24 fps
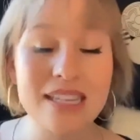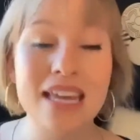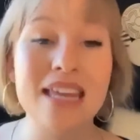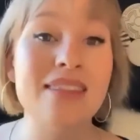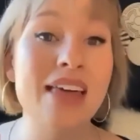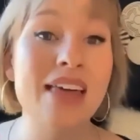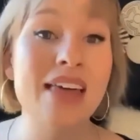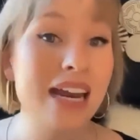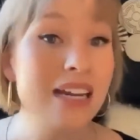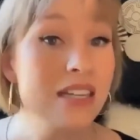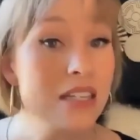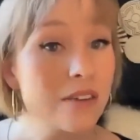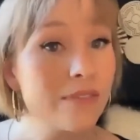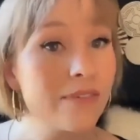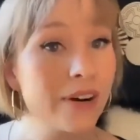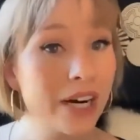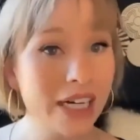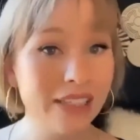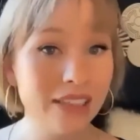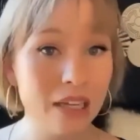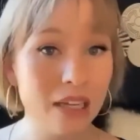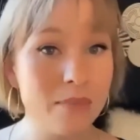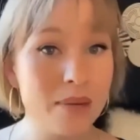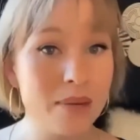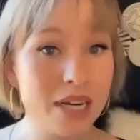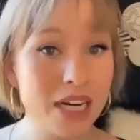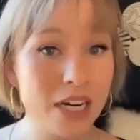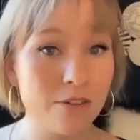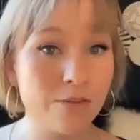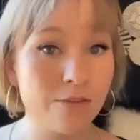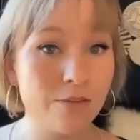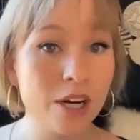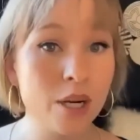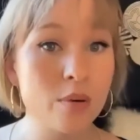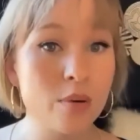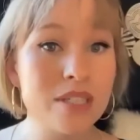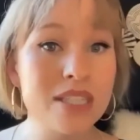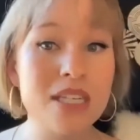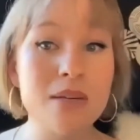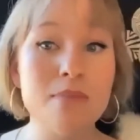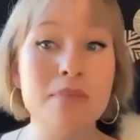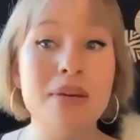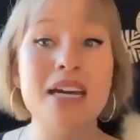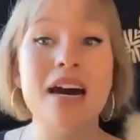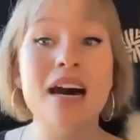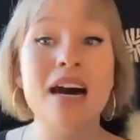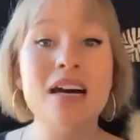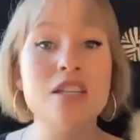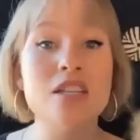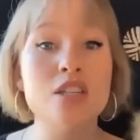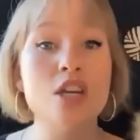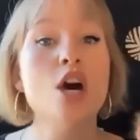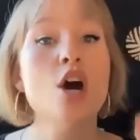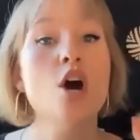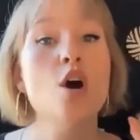And that is a very limited frequency, because